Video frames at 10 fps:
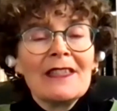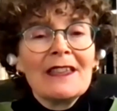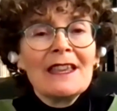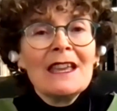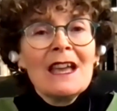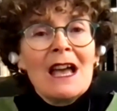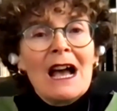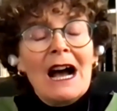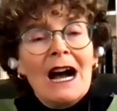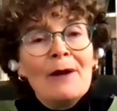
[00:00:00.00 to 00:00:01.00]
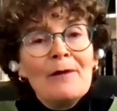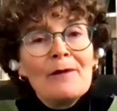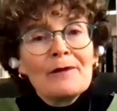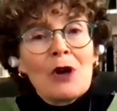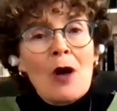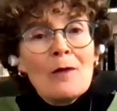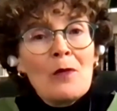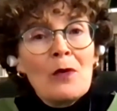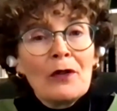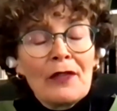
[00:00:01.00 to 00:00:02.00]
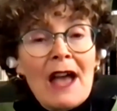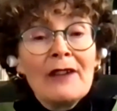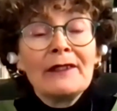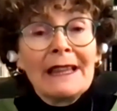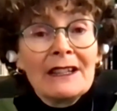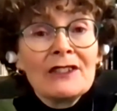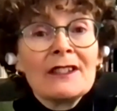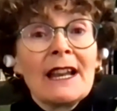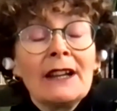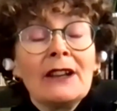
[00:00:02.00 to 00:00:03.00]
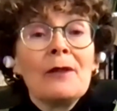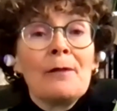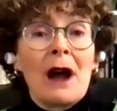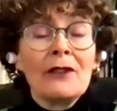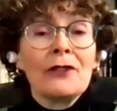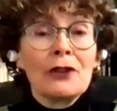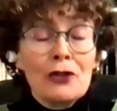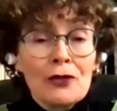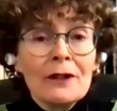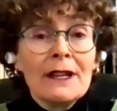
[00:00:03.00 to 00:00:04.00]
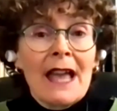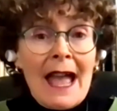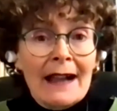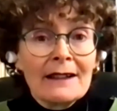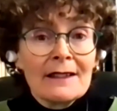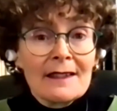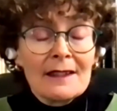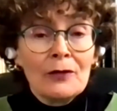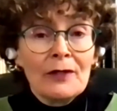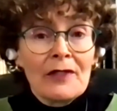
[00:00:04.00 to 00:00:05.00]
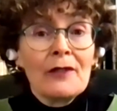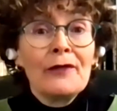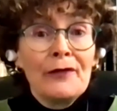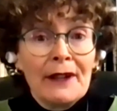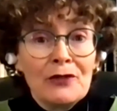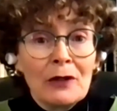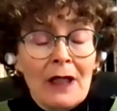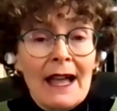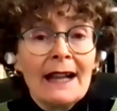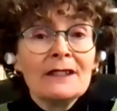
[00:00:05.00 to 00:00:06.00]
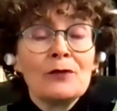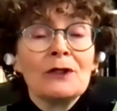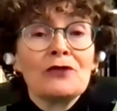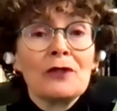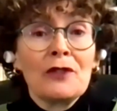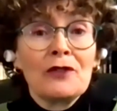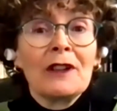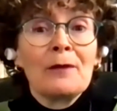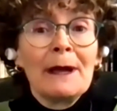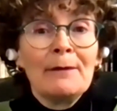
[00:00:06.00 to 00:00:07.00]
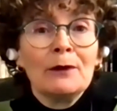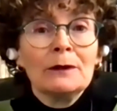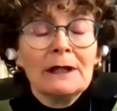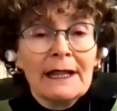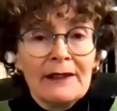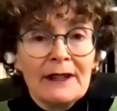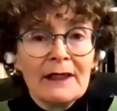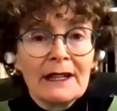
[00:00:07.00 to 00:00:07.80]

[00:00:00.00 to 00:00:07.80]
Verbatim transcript: the um, Commonwealth have legislated the Biosecurity Act itself. It's a federal act which restricts people leaving the